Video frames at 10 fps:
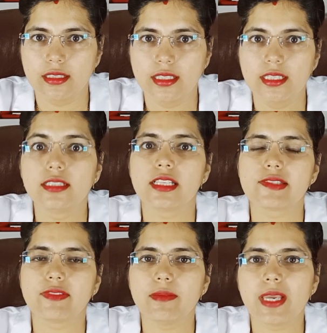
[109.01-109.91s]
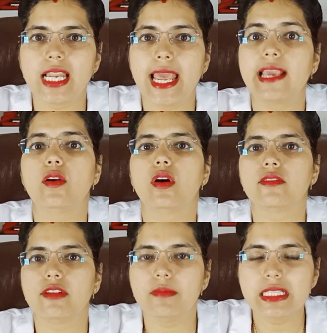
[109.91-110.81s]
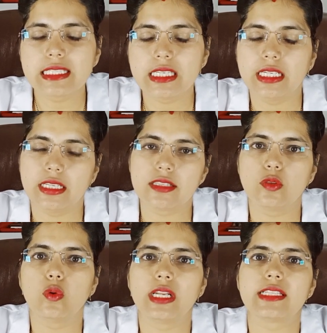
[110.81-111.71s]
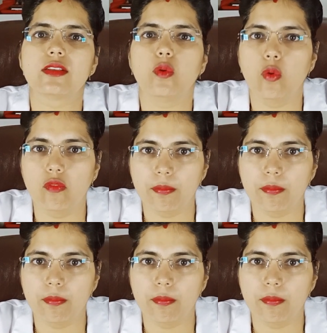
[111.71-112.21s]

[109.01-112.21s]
This female egg or female seed is known as the ovum.